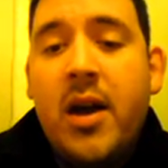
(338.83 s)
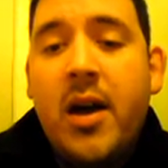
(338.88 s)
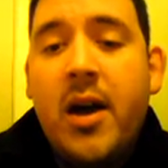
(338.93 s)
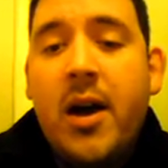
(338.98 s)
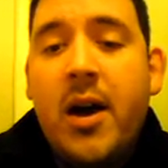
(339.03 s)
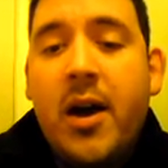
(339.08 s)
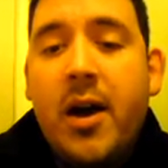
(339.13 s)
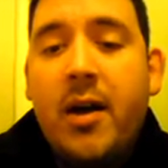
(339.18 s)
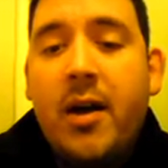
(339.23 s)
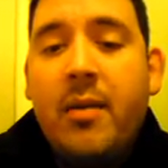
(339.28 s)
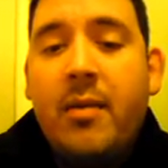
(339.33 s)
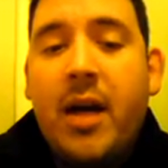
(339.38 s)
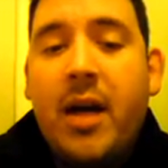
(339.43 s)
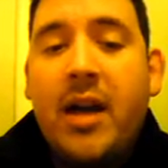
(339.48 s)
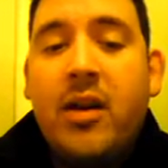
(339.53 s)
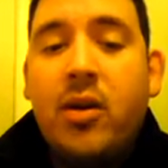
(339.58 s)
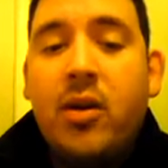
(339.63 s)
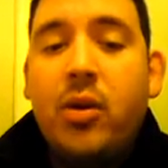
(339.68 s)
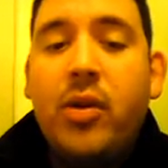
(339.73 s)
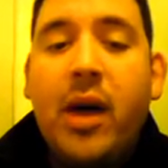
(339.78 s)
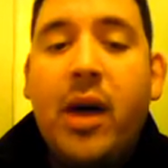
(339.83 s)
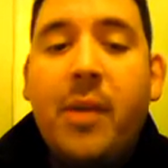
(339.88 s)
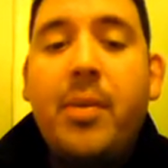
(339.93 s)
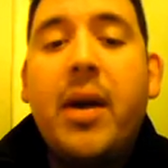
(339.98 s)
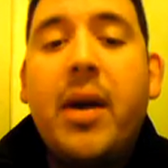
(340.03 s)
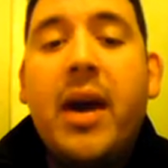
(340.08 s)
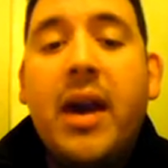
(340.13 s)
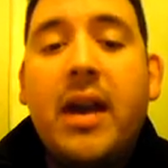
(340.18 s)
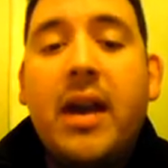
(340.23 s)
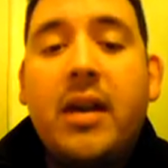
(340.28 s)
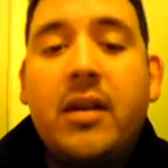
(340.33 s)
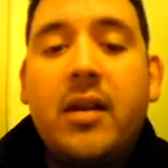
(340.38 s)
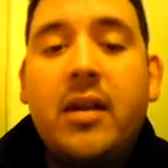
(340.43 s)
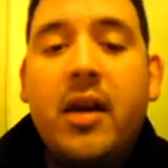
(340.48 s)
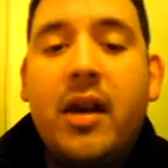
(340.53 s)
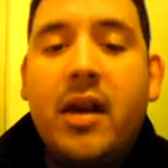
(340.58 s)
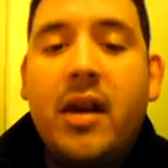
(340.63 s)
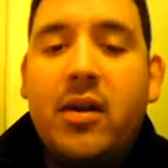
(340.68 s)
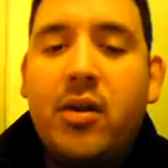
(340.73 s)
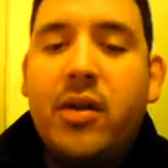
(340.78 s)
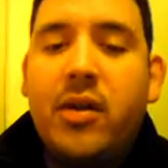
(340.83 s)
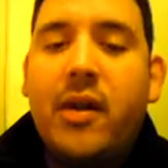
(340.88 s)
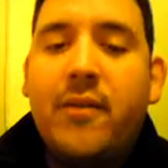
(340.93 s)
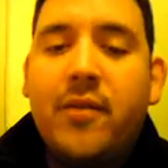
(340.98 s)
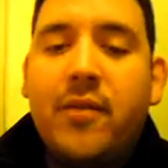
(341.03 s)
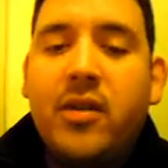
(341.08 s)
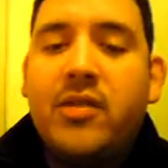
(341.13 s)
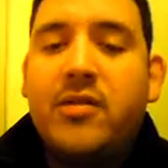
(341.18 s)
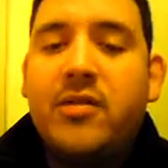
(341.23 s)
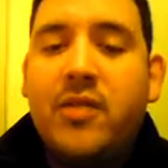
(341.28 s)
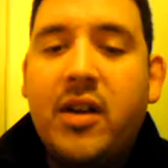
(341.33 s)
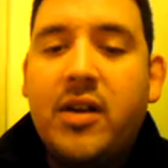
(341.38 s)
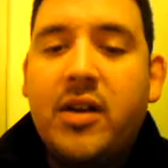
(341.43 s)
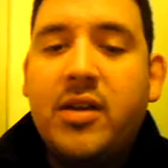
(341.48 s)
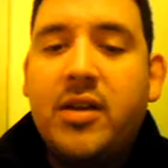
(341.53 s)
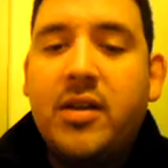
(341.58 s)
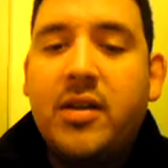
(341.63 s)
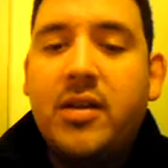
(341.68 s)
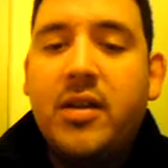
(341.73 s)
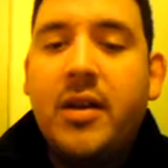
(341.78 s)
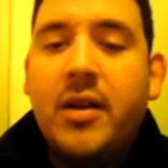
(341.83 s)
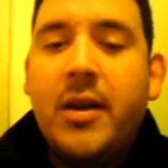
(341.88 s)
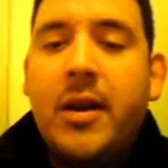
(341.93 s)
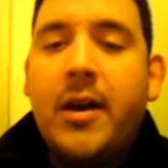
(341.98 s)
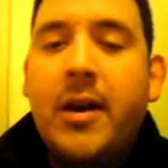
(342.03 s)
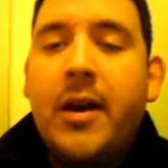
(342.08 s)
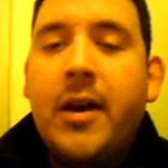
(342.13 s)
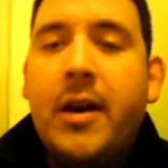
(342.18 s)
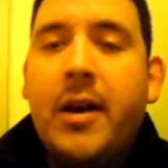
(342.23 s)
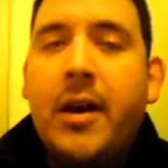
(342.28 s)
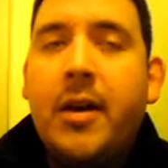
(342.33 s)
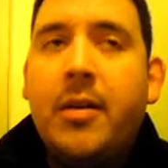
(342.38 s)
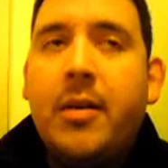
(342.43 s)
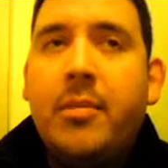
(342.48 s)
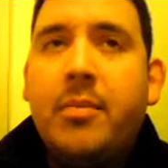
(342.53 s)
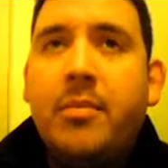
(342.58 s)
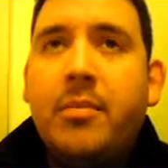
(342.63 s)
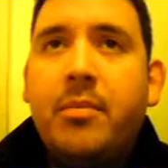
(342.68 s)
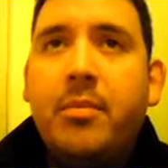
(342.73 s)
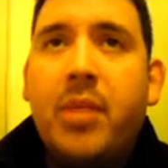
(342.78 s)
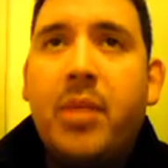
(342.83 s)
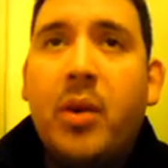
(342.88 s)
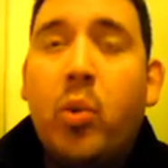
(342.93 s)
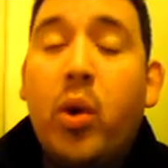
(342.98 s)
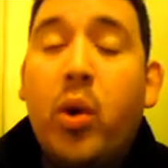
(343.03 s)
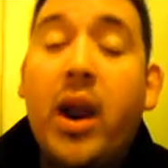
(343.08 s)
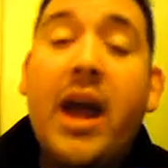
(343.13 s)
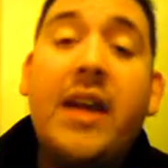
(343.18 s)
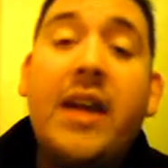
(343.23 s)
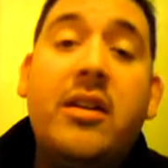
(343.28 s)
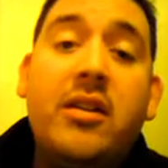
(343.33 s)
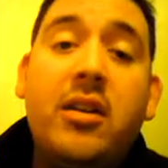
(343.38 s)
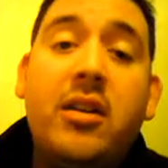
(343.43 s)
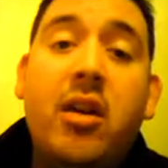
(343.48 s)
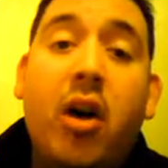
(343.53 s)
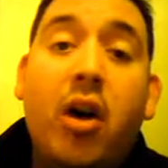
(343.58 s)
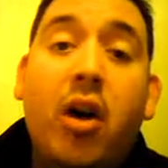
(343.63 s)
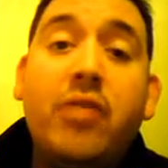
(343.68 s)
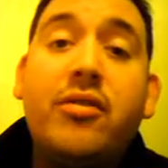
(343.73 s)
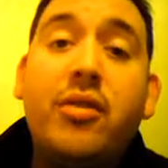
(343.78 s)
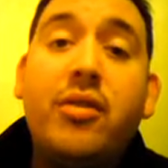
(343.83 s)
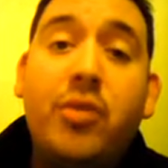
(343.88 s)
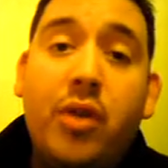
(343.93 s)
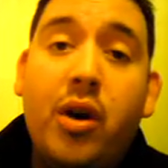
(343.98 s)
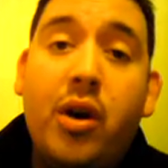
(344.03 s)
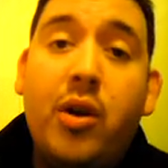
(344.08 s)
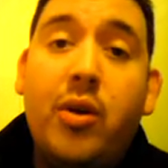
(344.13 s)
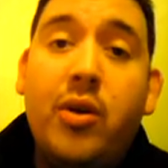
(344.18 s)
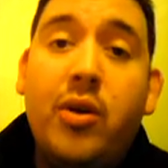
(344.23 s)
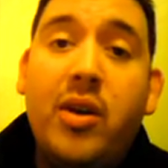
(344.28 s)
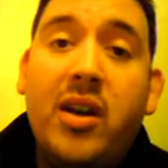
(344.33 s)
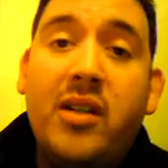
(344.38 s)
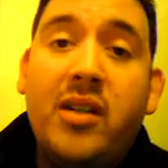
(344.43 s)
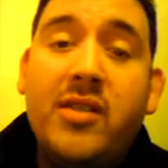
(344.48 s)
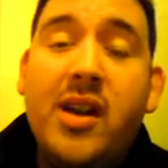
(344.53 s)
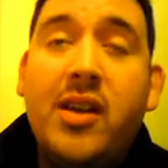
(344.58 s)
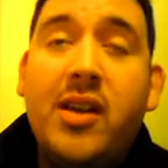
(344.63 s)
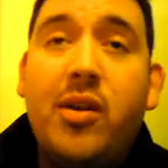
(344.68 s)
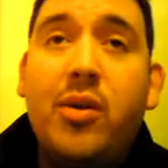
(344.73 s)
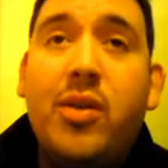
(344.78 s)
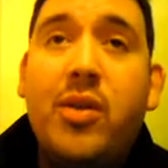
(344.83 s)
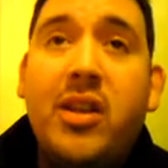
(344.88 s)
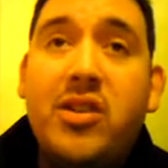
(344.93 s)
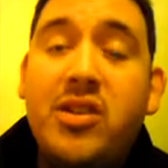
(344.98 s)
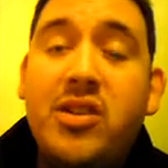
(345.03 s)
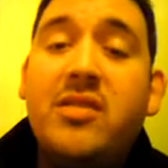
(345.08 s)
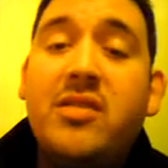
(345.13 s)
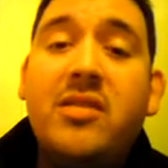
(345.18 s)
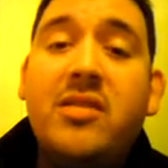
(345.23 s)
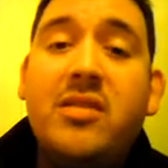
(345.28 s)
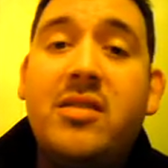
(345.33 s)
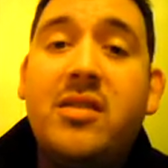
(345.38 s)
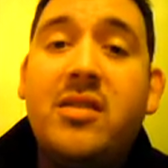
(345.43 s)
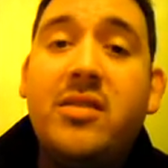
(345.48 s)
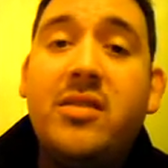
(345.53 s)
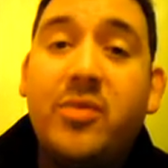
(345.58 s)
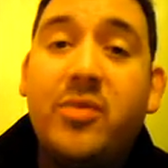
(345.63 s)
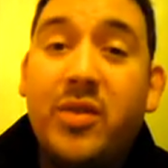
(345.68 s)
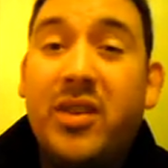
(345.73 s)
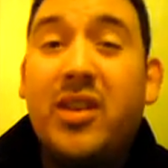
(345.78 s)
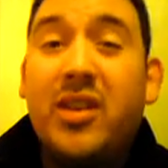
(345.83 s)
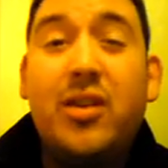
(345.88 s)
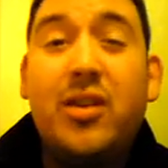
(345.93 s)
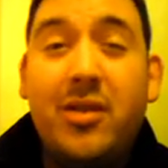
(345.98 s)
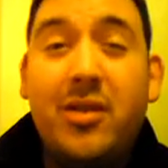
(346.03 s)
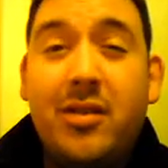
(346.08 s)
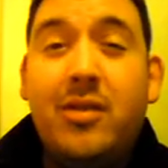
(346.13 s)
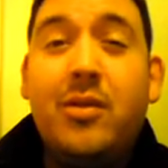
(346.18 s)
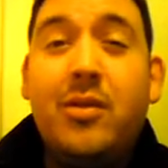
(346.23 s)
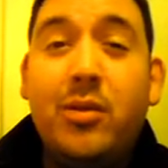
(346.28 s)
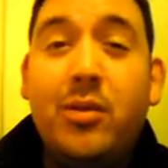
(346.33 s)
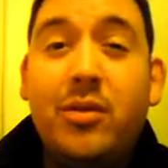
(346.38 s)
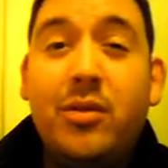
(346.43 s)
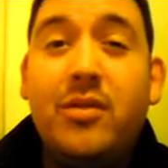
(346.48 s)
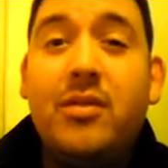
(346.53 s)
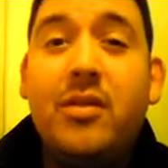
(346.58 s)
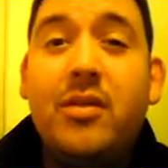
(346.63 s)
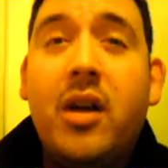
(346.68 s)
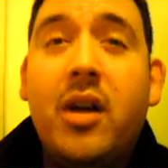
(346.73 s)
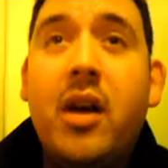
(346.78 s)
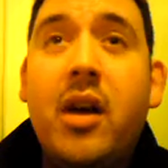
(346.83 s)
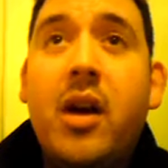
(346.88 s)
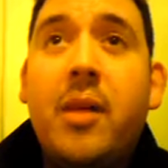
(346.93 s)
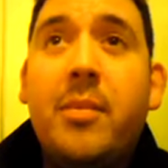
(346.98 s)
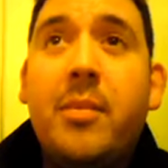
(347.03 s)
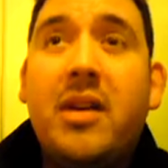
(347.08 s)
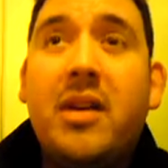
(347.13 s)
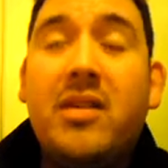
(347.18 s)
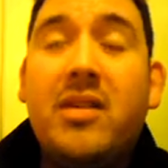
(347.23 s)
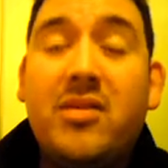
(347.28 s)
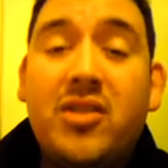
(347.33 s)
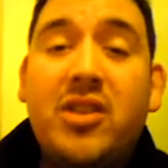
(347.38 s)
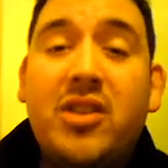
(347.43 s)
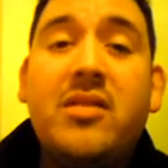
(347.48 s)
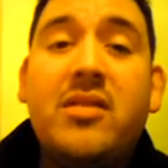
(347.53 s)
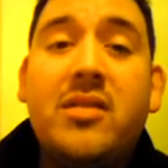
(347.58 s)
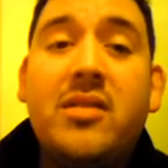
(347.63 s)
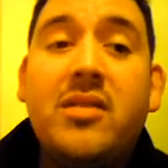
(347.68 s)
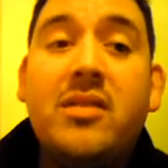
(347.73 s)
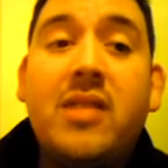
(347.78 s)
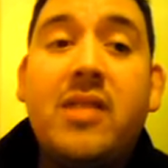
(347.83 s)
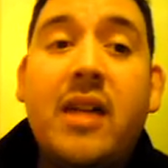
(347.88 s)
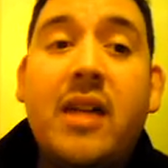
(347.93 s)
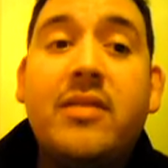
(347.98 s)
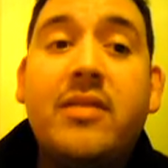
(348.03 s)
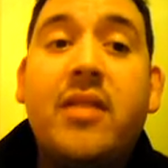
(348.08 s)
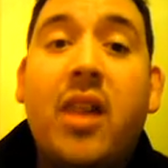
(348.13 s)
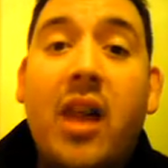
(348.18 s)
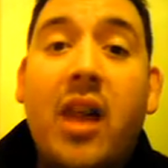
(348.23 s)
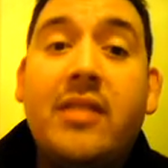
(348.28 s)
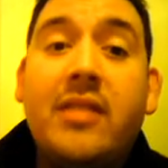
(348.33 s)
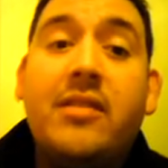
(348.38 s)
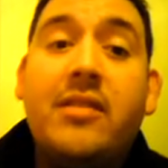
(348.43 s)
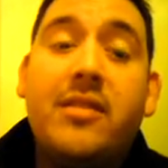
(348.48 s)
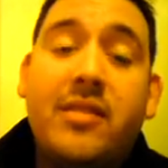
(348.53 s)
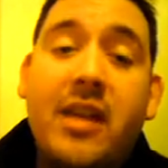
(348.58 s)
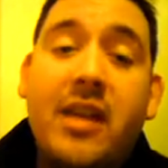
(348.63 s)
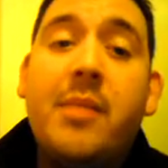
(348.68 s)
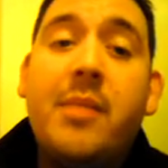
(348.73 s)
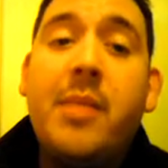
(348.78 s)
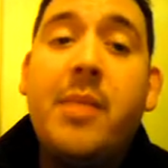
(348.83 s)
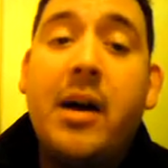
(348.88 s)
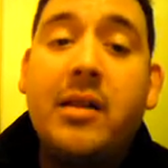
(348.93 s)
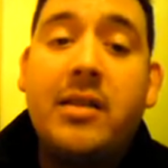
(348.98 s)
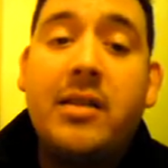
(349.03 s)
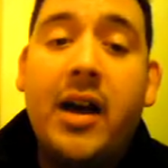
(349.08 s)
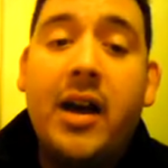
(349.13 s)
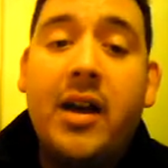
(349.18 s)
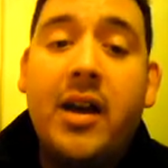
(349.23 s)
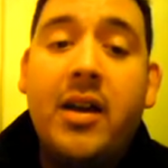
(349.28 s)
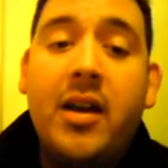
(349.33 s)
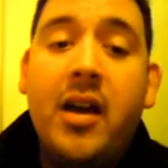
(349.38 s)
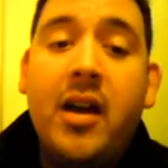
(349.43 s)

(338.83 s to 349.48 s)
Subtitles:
I know that pain and I know that frustration. But what I also know is I know that Jesus is really good news, because Jesus has a lot to say about that.